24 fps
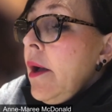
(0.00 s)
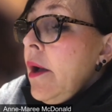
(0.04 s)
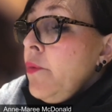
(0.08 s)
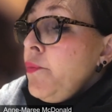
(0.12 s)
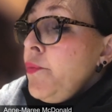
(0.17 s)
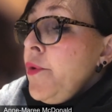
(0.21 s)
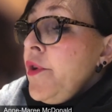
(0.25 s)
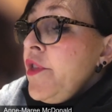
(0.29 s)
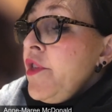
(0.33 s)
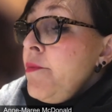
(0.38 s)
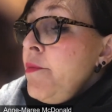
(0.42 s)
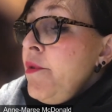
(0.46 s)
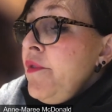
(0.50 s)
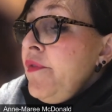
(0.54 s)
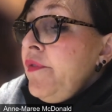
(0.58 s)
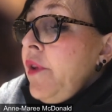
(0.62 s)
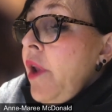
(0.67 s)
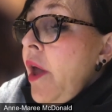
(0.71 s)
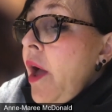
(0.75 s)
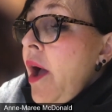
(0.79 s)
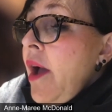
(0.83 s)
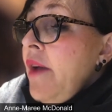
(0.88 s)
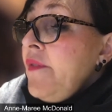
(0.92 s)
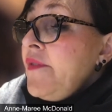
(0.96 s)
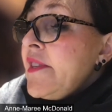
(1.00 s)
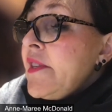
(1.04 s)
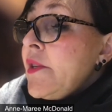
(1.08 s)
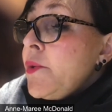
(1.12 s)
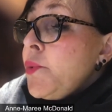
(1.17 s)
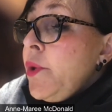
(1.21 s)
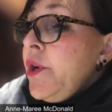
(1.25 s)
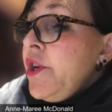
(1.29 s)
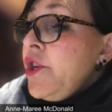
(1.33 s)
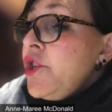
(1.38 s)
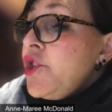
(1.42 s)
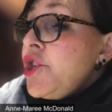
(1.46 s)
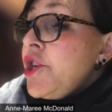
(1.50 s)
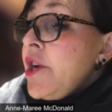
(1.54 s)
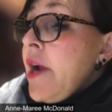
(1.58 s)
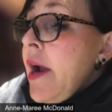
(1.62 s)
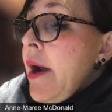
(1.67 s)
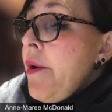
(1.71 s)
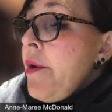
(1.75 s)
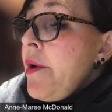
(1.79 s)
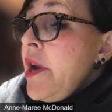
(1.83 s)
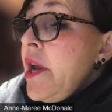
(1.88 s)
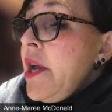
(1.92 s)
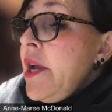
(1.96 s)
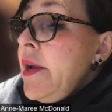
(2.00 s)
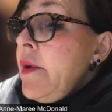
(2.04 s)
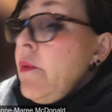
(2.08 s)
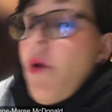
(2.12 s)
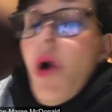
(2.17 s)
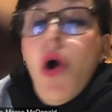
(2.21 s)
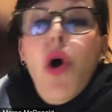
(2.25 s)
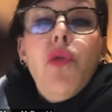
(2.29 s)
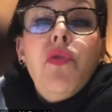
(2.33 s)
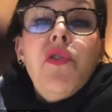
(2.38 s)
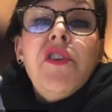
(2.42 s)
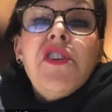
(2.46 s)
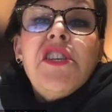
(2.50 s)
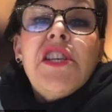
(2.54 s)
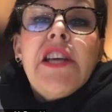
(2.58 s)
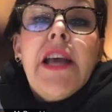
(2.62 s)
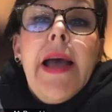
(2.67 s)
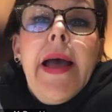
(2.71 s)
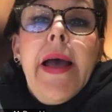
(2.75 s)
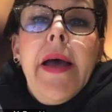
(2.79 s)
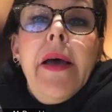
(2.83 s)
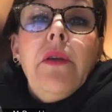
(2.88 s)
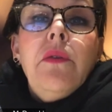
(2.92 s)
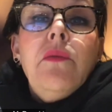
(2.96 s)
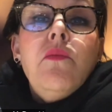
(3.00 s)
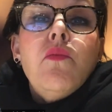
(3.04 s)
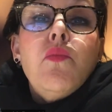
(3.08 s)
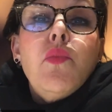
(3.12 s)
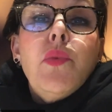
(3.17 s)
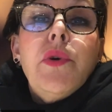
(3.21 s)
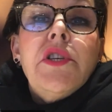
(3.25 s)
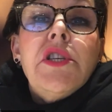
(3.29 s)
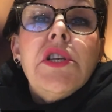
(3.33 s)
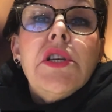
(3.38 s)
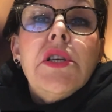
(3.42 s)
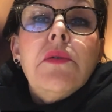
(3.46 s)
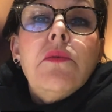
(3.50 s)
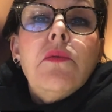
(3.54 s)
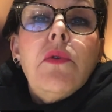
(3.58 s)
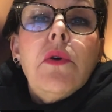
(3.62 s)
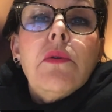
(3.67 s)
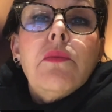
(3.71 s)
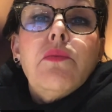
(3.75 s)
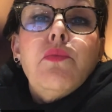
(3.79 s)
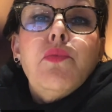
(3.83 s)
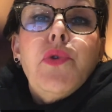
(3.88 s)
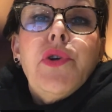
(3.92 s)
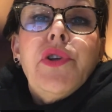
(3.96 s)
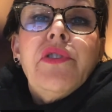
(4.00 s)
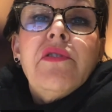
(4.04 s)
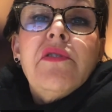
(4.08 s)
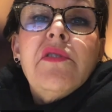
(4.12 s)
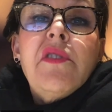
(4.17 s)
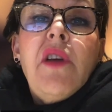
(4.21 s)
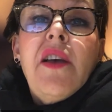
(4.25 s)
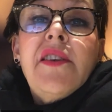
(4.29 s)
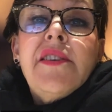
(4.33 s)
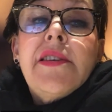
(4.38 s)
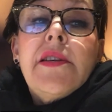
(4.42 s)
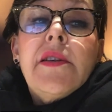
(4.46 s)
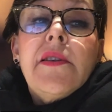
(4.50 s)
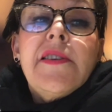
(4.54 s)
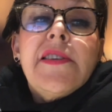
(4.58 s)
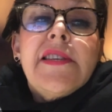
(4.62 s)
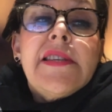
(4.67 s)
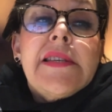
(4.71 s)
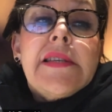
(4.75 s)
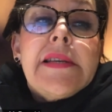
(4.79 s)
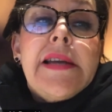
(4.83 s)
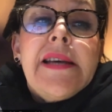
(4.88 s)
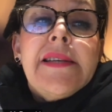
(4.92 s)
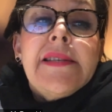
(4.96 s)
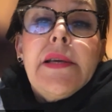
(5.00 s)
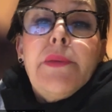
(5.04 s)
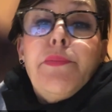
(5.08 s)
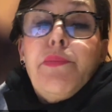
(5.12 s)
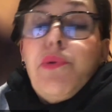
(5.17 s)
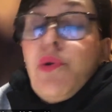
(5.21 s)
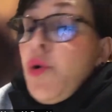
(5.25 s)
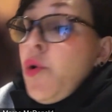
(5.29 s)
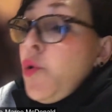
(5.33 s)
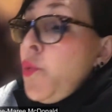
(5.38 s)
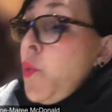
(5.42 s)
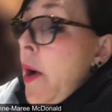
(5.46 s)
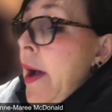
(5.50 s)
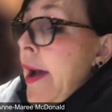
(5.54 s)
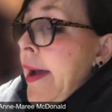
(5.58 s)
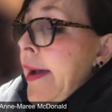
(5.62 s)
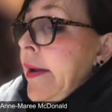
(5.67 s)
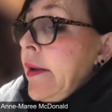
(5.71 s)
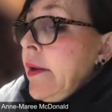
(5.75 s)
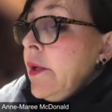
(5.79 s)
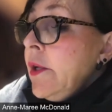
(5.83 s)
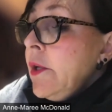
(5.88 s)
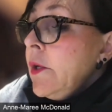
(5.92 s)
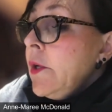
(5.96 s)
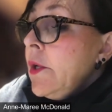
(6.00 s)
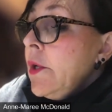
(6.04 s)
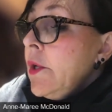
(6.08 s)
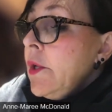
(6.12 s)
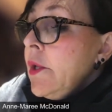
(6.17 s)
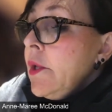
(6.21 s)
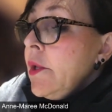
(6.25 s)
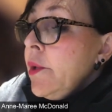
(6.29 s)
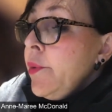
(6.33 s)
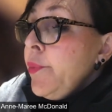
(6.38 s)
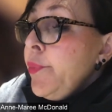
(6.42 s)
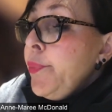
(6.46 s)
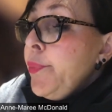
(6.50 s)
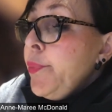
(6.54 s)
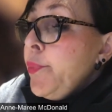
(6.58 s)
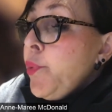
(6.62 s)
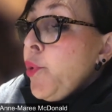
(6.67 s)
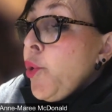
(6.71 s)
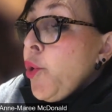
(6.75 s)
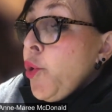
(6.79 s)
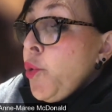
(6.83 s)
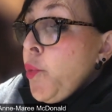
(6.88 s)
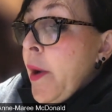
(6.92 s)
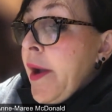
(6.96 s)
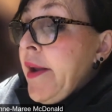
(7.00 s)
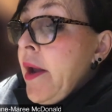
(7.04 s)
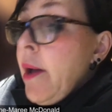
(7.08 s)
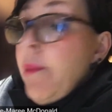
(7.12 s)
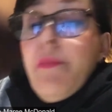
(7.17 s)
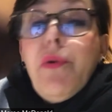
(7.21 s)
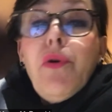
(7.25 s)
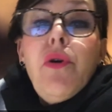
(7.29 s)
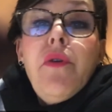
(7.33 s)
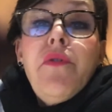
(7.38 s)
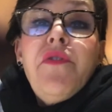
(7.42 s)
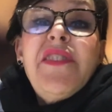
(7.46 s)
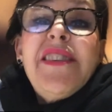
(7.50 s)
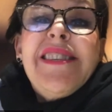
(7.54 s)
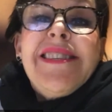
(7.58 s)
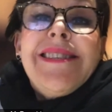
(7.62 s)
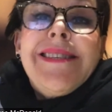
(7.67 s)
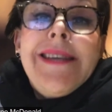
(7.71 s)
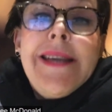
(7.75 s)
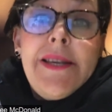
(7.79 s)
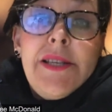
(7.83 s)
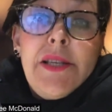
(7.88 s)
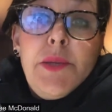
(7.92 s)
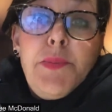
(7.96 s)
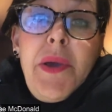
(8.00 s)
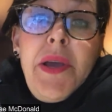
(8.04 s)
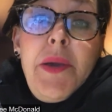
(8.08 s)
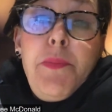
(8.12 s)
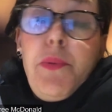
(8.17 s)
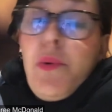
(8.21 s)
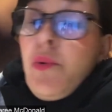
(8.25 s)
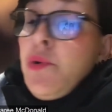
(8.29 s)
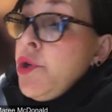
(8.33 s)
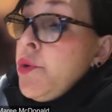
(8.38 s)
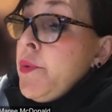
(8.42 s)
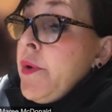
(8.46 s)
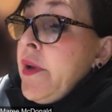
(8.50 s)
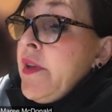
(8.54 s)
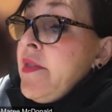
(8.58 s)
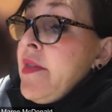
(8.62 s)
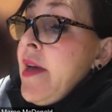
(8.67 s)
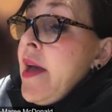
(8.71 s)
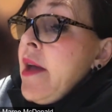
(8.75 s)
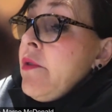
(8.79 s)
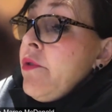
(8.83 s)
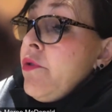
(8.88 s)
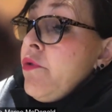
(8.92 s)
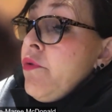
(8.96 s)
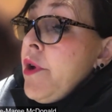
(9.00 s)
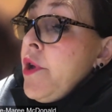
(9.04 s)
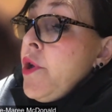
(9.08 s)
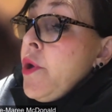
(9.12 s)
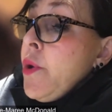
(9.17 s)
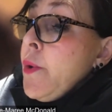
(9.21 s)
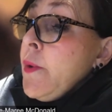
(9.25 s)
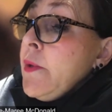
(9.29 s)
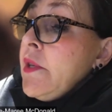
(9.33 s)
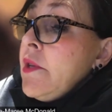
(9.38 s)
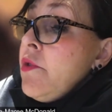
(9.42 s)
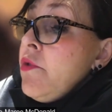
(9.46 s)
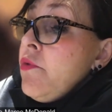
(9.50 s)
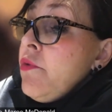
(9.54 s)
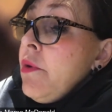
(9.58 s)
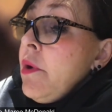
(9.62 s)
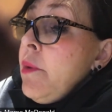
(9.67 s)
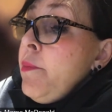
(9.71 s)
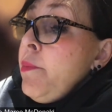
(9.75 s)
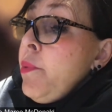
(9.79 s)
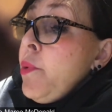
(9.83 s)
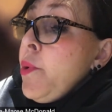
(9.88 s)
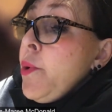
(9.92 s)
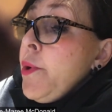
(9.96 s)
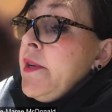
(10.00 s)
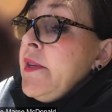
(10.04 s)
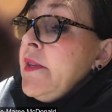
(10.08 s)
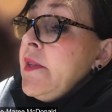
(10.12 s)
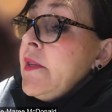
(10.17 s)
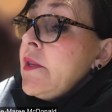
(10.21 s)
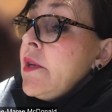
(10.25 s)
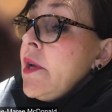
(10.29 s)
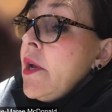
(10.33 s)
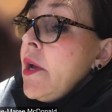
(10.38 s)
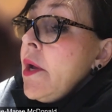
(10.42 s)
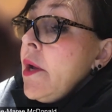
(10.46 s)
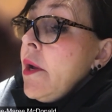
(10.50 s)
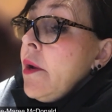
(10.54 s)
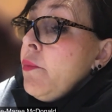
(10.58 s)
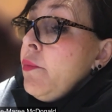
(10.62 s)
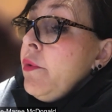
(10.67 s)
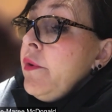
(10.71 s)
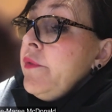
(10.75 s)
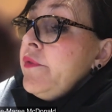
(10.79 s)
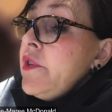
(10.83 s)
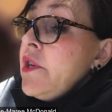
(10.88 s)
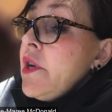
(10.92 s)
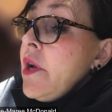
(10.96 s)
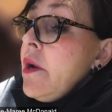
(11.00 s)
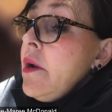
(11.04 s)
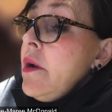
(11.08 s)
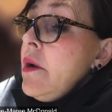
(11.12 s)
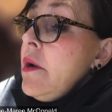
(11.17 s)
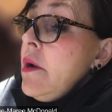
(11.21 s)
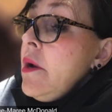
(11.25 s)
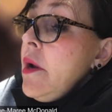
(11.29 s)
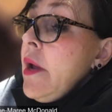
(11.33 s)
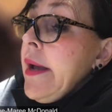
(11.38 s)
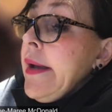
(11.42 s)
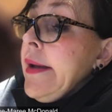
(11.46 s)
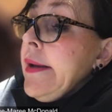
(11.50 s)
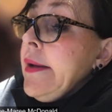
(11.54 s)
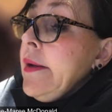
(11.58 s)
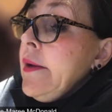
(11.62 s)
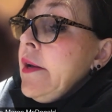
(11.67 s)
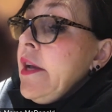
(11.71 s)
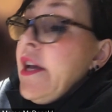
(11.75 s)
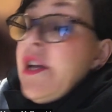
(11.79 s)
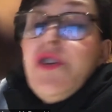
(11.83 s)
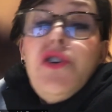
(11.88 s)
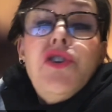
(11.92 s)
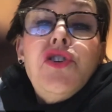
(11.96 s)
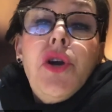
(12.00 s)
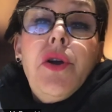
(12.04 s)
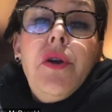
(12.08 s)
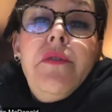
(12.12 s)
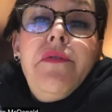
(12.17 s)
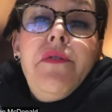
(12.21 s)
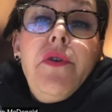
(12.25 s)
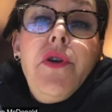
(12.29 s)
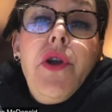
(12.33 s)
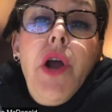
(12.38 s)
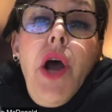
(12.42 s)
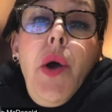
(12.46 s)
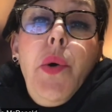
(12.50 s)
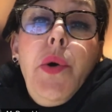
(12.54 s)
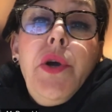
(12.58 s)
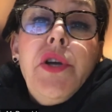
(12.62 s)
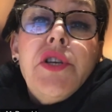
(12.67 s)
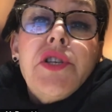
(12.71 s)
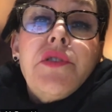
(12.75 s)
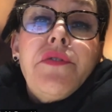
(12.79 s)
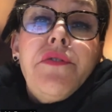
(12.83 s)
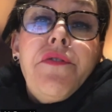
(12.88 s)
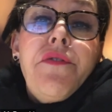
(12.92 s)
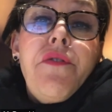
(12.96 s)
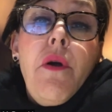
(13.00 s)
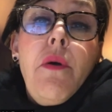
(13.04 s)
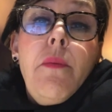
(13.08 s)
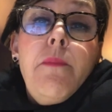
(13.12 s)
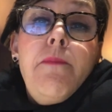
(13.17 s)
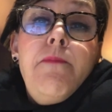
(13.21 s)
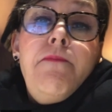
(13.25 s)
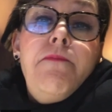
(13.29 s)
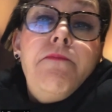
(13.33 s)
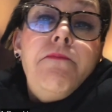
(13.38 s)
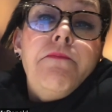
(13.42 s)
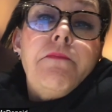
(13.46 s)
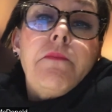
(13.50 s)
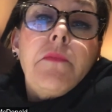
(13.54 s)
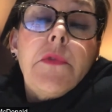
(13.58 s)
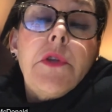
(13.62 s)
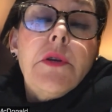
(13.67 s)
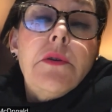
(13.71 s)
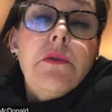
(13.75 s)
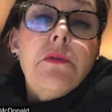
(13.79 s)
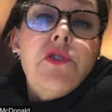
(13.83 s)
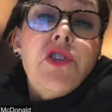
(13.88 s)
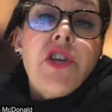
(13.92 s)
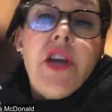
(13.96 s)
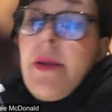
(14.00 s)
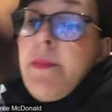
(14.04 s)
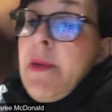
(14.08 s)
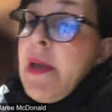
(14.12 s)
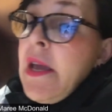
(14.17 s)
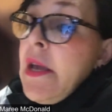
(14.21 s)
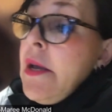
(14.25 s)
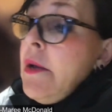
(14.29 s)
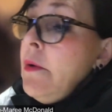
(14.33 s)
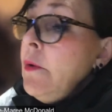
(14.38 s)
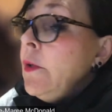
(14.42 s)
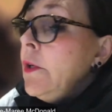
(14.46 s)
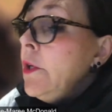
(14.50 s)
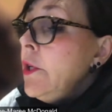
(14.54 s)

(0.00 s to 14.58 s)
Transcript: Rhythm of Life, Sweet Charity. On the Town, we did a really nice little snazzy Broadway number of 6 people doing that, 3 girls and 3 boys. We've done And You Don't Even Know It from Jamie.